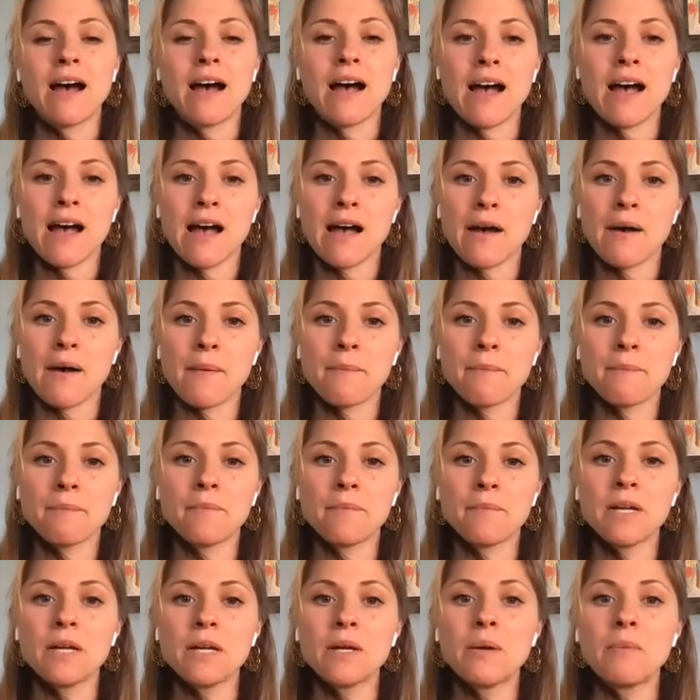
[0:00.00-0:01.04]

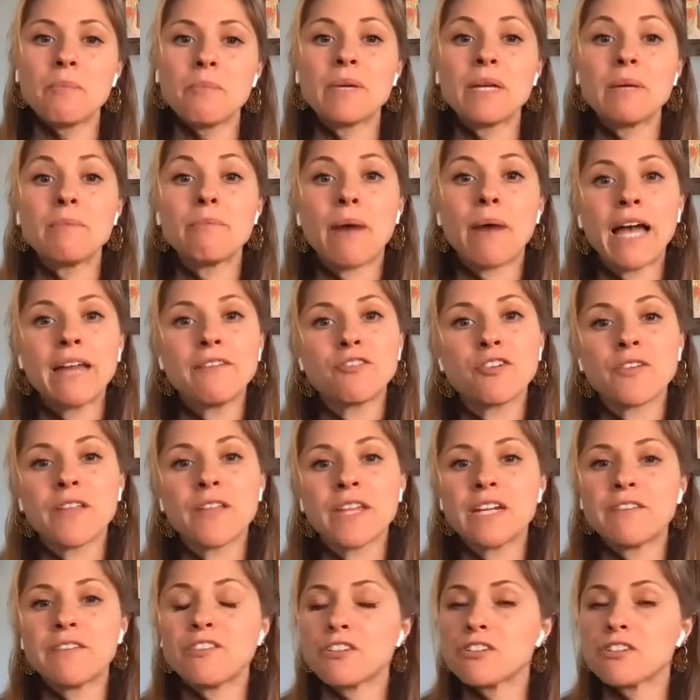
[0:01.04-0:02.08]
Be mindful
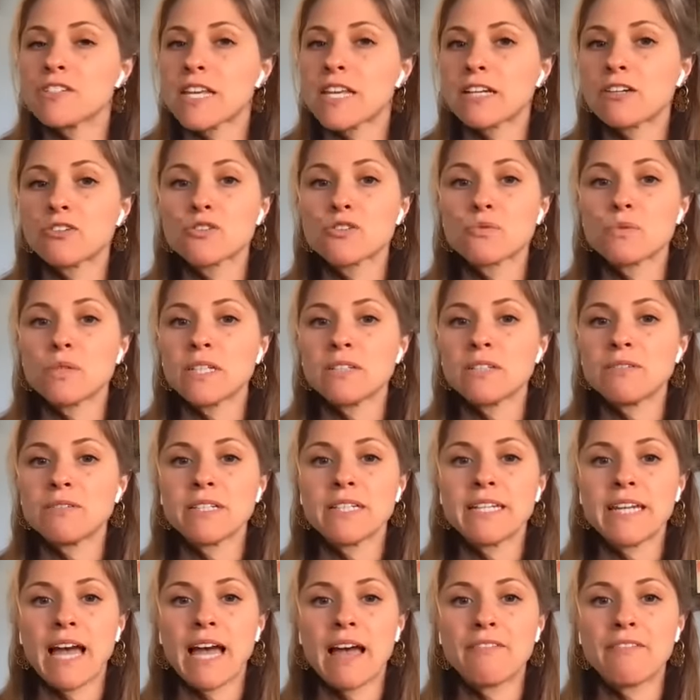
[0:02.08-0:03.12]
that if your cycle is really,
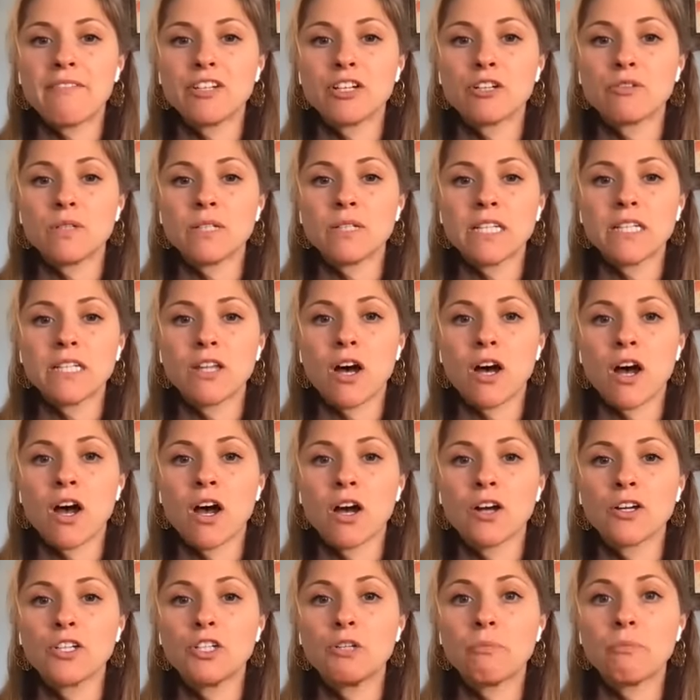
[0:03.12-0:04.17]
really heavy or really
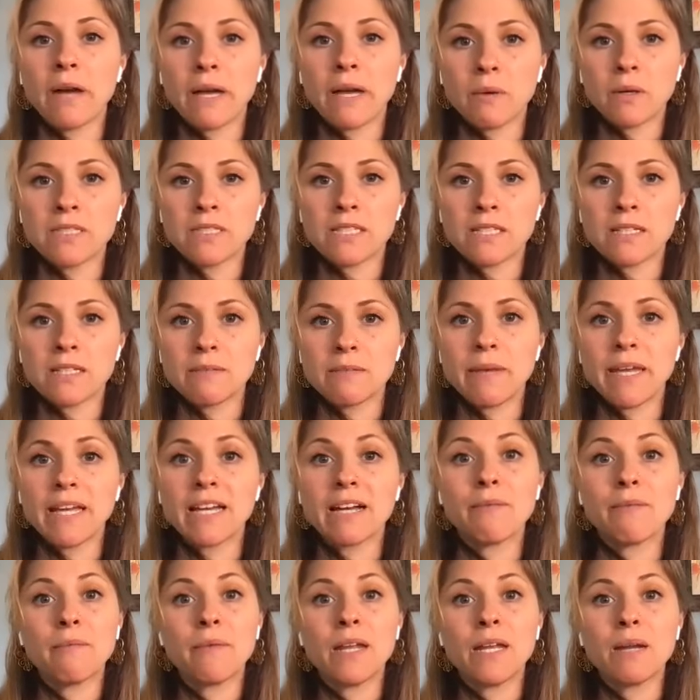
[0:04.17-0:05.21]
long, you might want to make
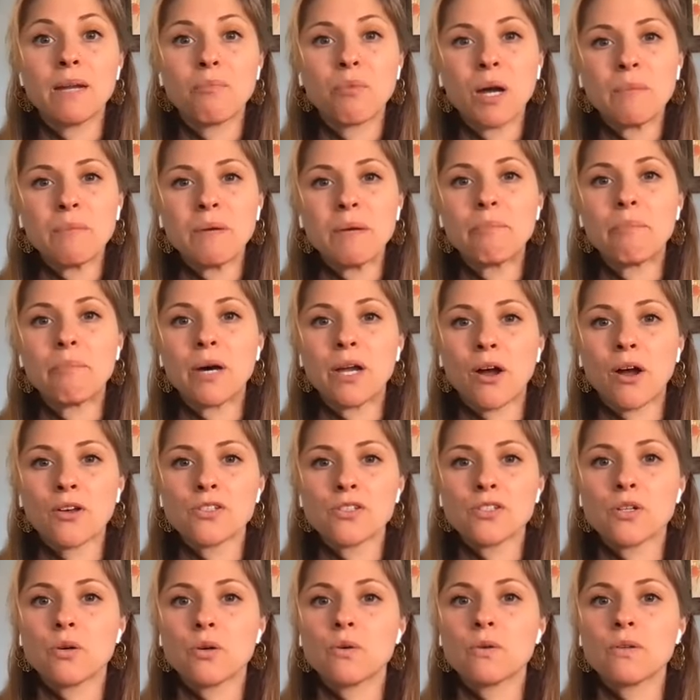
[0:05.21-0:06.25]
an appointment, but
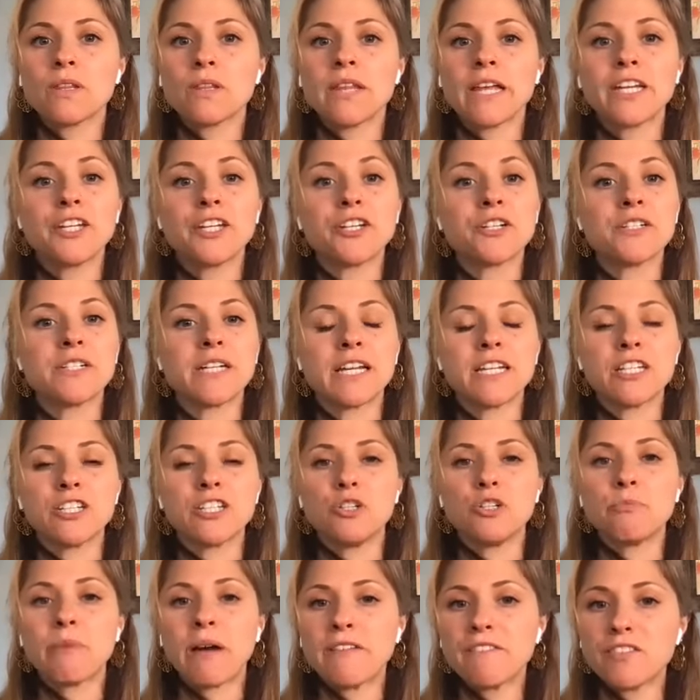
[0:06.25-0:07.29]
also like your diet,
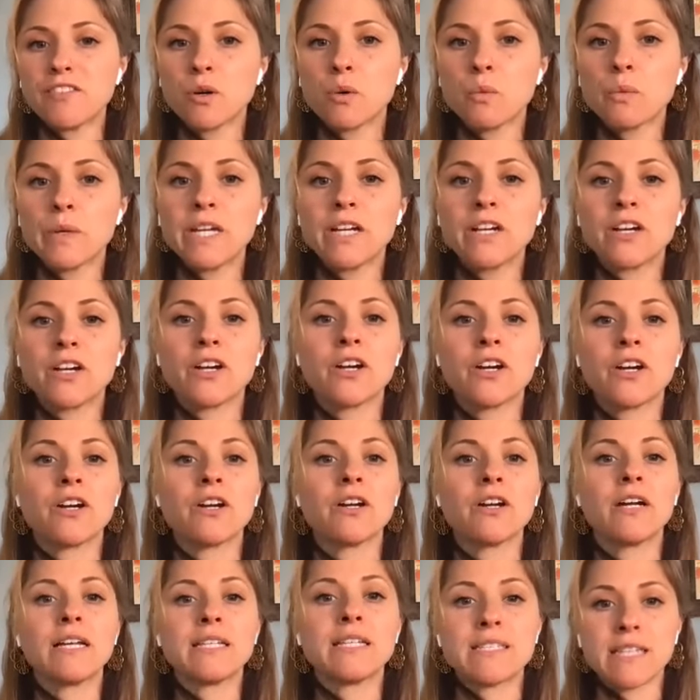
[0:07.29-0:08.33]
you might feel weaker,
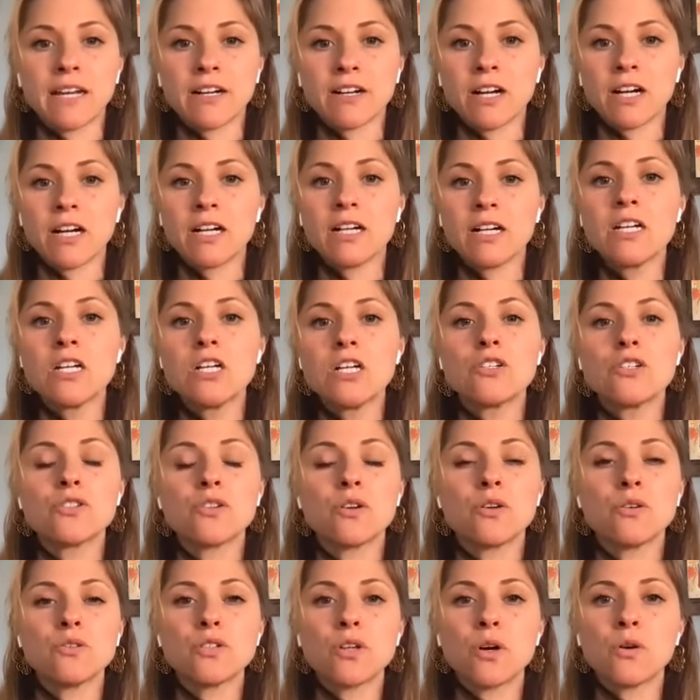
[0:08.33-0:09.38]
etc.
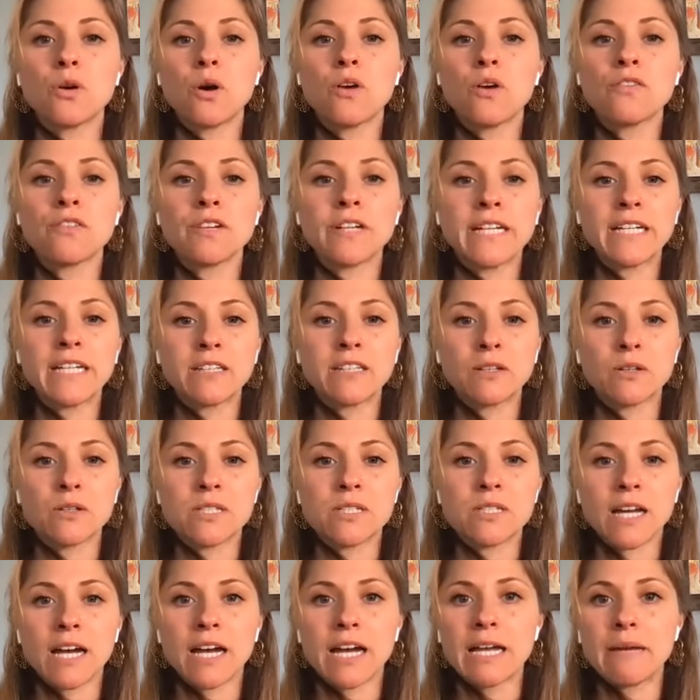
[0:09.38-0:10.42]
So don't overeat at those
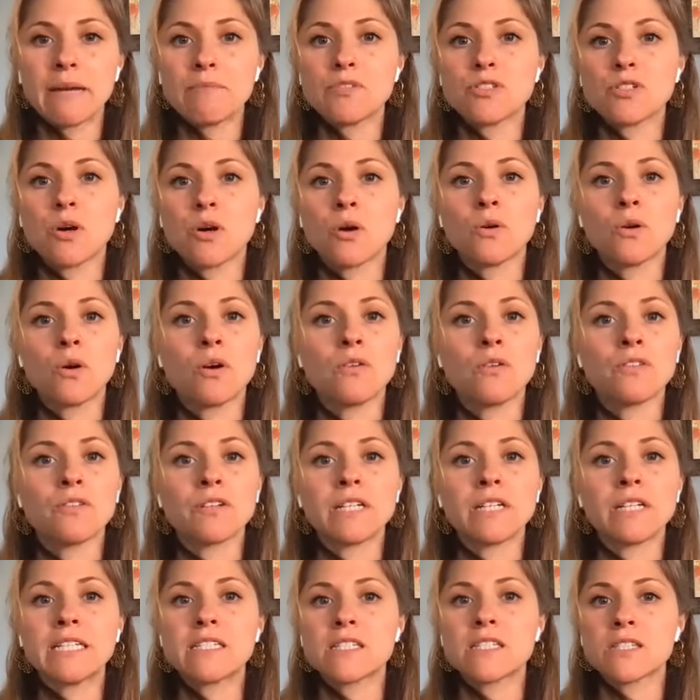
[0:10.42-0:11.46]
times. Don't
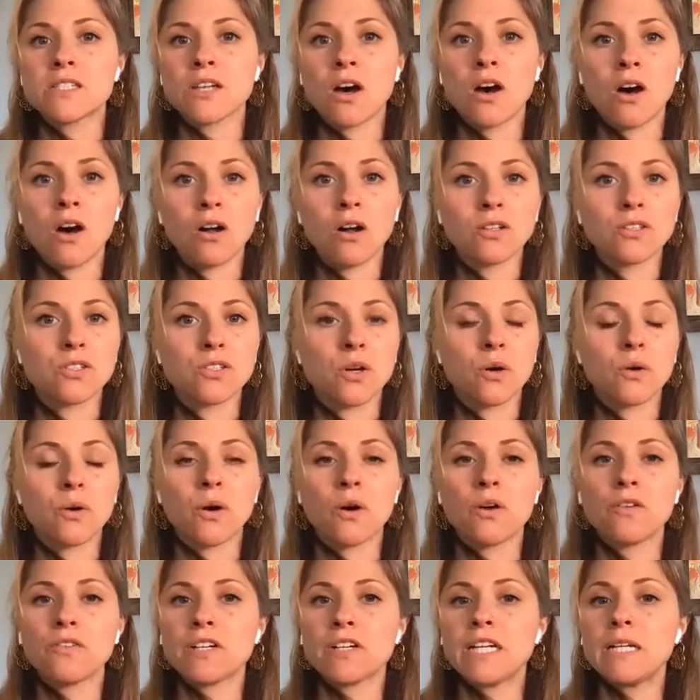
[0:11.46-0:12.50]
overeat salt. Don't
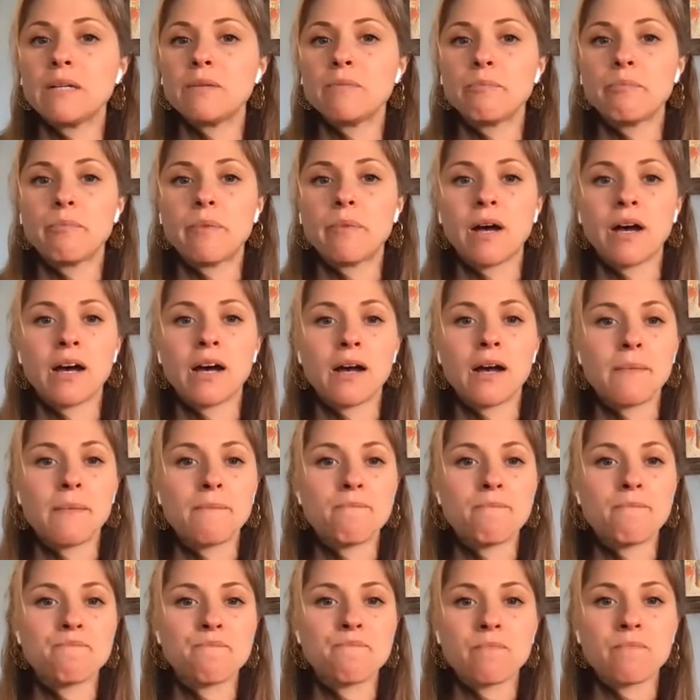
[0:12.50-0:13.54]
overeat
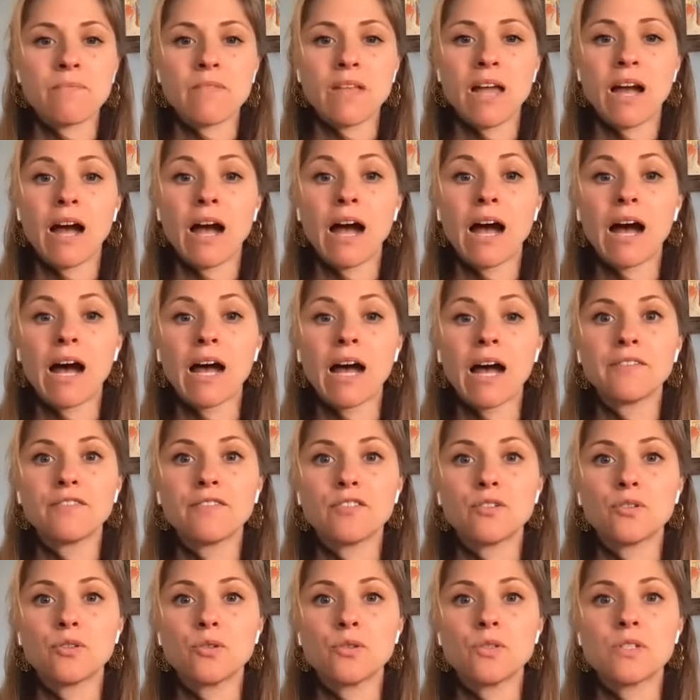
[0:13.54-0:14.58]
hot
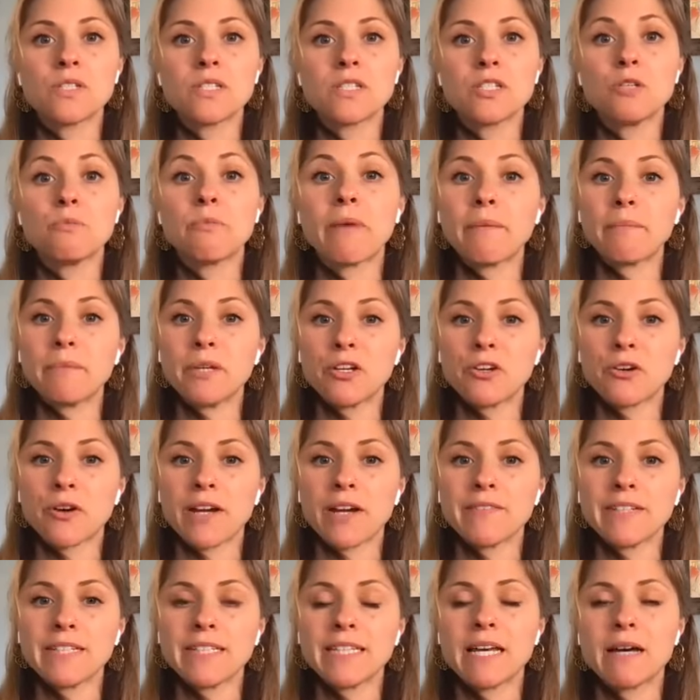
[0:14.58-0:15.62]
foods. You might be
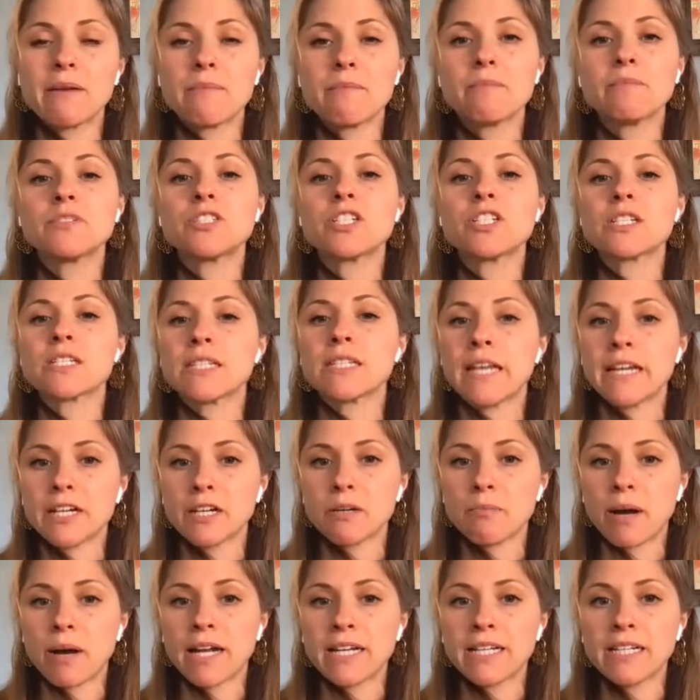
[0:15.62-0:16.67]
craving them. Just let
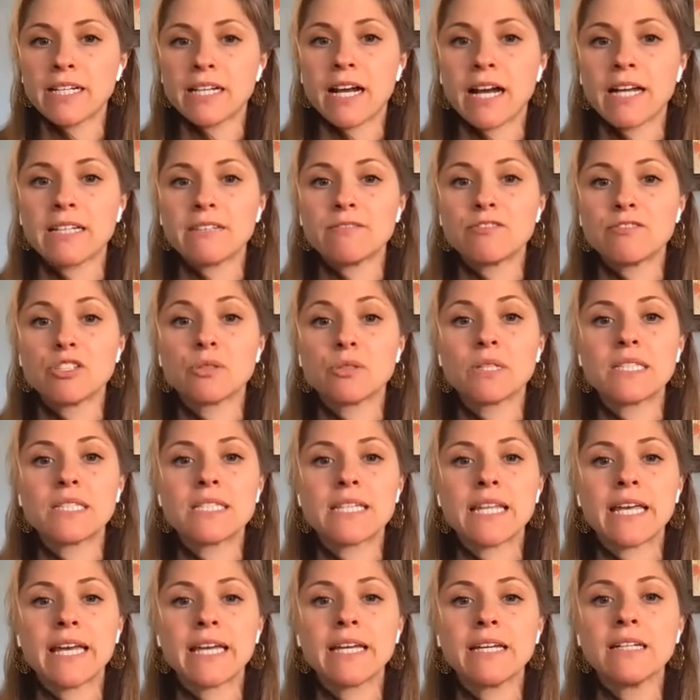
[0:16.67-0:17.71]
your body kind of do its
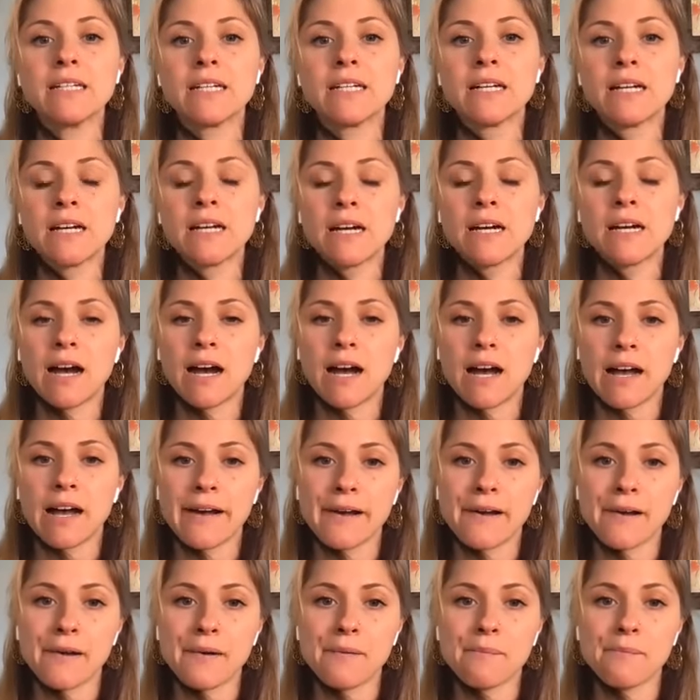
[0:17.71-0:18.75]
thing.
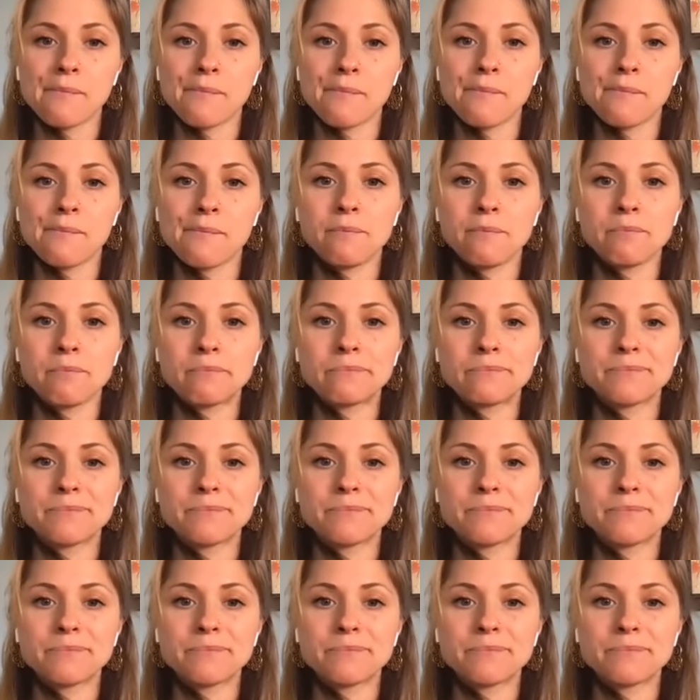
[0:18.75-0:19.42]
And